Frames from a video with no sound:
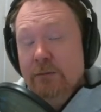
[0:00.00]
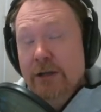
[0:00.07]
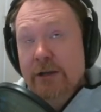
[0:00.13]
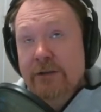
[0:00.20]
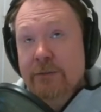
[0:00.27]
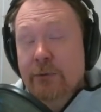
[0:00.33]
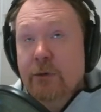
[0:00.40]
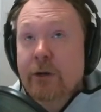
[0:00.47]

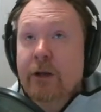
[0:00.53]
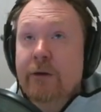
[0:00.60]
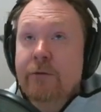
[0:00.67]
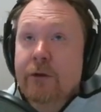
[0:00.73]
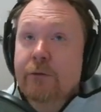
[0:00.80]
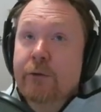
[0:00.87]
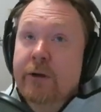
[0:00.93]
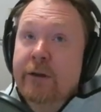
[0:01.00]
case in point, I've
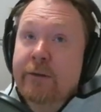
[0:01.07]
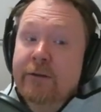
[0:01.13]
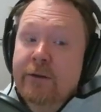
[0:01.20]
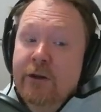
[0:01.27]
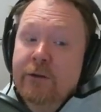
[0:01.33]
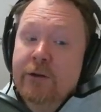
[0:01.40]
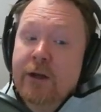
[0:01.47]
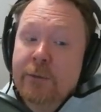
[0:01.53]
got
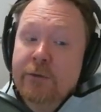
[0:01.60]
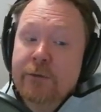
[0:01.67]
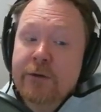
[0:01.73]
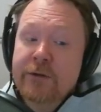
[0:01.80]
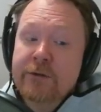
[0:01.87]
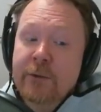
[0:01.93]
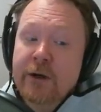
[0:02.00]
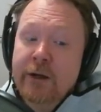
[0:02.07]
a couple of
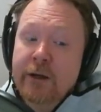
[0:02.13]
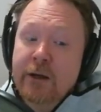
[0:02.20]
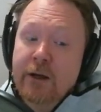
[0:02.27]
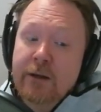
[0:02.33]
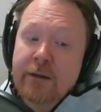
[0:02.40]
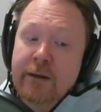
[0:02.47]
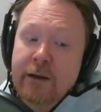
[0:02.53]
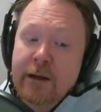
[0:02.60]
friends of mine,
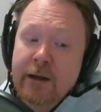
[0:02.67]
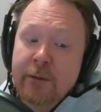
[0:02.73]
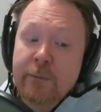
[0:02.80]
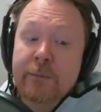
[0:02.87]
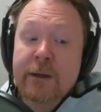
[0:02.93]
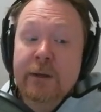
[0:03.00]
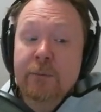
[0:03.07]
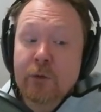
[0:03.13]
they end
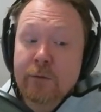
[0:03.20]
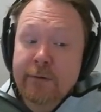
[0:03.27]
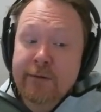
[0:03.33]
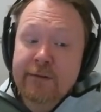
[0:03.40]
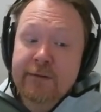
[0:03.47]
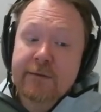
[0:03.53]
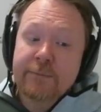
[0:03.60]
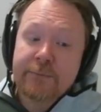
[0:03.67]
up big
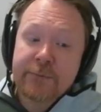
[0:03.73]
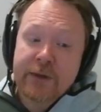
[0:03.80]
movies.